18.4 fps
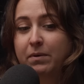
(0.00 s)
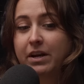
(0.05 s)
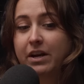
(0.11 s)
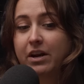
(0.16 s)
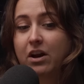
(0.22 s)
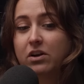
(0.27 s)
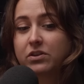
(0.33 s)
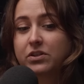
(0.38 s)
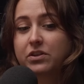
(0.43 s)
But
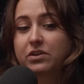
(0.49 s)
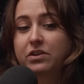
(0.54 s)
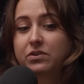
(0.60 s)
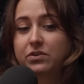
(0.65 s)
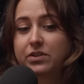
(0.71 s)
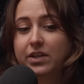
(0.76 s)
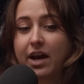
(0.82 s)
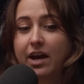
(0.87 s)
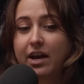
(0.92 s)
it also, you
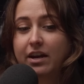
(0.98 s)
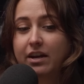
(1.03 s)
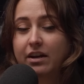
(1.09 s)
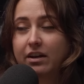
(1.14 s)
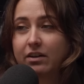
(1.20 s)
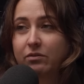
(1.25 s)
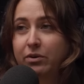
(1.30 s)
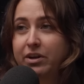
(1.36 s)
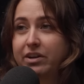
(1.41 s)

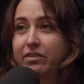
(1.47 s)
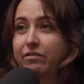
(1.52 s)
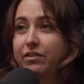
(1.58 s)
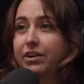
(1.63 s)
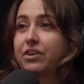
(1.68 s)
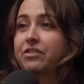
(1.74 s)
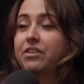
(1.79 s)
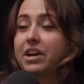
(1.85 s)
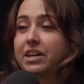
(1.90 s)
said,
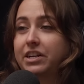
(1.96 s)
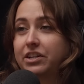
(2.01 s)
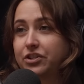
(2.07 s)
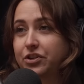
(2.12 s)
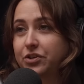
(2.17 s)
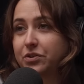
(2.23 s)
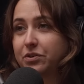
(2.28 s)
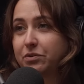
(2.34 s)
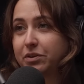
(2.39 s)

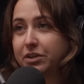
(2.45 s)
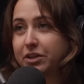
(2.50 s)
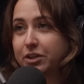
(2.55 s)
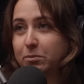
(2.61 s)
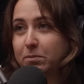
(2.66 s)
reinvigorated you in a really